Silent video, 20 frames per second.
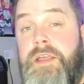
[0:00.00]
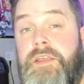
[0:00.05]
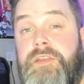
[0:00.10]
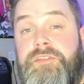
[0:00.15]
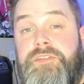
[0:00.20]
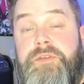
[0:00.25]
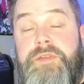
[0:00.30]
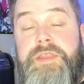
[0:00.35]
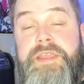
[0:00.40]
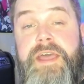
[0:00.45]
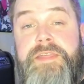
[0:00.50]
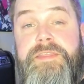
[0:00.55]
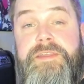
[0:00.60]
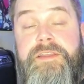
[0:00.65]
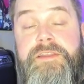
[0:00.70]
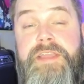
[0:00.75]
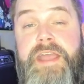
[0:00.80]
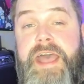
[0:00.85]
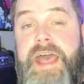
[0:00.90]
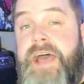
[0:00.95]
So yeah, there
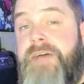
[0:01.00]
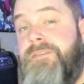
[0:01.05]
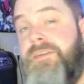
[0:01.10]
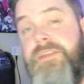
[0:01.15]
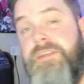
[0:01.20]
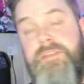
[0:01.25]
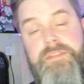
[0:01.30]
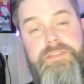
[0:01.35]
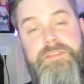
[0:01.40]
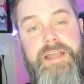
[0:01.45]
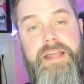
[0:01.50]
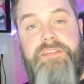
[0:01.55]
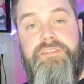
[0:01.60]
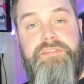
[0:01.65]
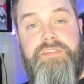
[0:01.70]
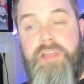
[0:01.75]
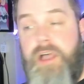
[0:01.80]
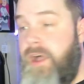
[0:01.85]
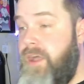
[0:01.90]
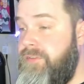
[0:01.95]
you have it.
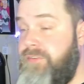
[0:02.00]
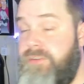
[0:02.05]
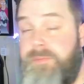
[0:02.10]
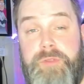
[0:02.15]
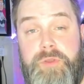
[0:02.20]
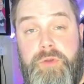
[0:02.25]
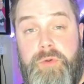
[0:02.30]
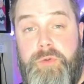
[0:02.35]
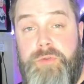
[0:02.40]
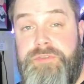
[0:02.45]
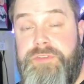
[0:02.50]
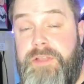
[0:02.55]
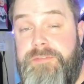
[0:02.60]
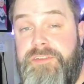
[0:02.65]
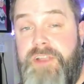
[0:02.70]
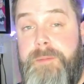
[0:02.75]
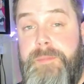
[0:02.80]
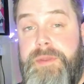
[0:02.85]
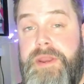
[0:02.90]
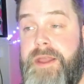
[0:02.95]
That's some of the cool stuff's
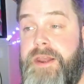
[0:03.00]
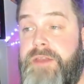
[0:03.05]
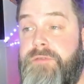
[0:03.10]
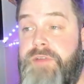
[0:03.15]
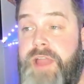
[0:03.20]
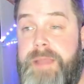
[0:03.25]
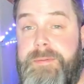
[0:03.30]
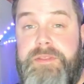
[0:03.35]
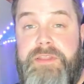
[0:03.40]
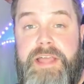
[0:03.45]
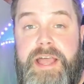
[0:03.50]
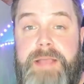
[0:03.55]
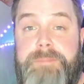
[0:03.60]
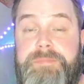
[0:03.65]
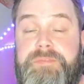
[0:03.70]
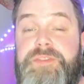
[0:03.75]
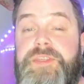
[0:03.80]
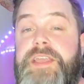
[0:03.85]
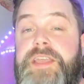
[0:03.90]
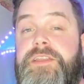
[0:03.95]
coming out of Rabbit
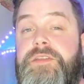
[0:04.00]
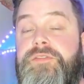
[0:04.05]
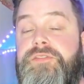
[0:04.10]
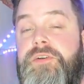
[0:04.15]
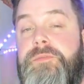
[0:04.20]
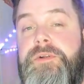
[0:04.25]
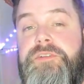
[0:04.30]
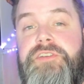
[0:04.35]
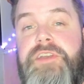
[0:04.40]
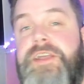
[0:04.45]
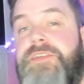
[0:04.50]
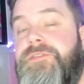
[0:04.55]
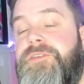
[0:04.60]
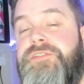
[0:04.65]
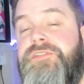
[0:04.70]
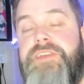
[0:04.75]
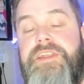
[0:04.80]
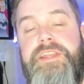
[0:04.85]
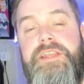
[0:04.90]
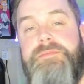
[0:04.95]
Labs. Thank you so much, guys, for
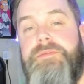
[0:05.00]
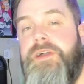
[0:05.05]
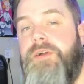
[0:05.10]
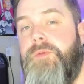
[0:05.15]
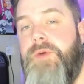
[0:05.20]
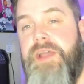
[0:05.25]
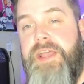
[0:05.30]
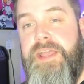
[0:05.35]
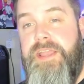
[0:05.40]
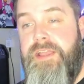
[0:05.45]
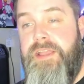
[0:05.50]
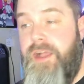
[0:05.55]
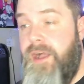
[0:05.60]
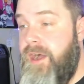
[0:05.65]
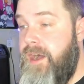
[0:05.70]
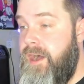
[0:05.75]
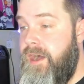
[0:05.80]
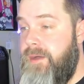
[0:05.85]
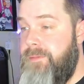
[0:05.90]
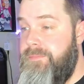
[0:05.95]
sending it my way.
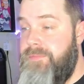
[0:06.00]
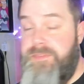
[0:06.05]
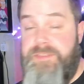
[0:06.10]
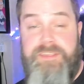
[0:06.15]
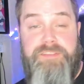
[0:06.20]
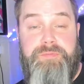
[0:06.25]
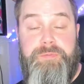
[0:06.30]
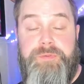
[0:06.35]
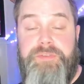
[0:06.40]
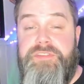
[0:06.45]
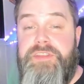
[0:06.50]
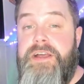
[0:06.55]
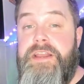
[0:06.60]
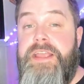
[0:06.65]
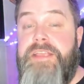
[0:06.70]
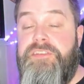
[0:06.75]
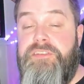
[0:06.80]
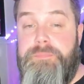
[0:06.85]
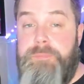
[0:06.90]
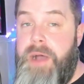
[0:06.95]
This was not a
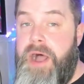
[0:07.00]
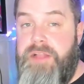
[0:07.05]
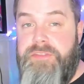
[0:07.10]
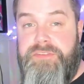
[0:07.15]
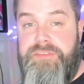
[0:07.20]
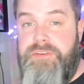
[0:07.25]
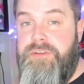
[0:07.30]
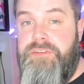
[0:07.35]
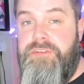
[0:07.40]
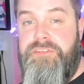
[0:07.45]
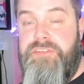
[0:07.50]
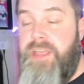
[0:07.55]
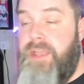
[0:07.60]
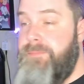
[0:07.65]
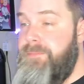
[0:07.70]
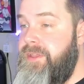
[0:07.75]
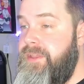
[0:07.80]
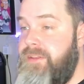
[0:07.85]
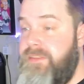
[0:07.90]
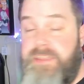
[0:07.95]
sponsored
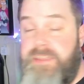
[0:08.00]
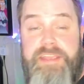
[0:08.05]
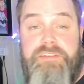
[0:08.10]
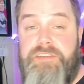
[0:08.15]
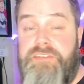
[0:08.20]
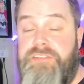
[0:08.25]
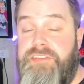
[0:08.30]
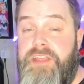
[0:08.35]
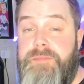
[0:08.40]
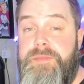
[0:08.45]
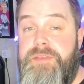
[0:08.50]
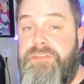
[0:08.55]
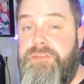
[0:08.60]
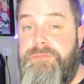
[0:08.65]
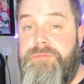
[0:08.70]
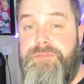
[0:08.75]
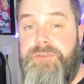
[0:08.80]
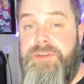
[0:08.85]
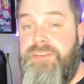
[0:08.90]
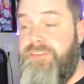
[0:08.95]
segment. They just sent me some
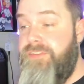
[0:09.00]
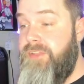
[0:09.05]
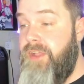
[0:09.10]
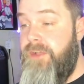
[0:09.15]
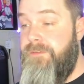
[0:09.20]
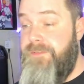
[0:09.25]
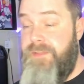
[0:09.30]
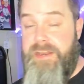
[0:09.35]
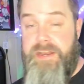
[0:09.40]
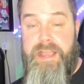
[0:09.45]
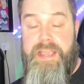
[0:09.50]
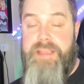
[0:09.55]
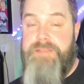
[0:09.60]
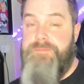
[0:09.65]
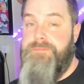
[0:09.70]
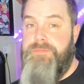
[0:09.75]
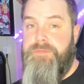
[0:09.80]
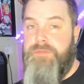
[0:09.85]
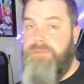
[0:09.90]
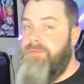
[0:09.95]
free stuff and I
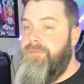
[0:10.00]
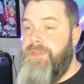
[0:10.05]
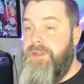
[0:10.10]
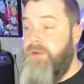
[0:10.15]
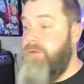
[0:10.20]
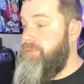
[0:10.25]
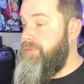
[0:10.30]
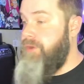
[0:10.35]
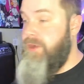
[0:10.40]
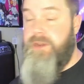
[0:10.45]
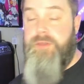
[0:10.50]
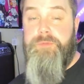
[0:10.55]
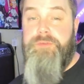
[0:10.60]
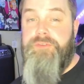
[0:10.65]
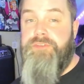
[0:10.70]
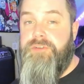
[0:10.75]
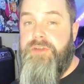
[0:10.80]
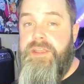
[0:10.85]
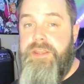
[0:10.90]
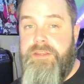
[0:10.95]
thought it was
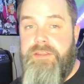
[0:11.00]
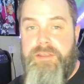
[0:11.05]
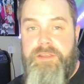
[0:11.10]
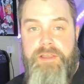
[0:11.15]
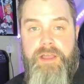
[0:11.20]
great.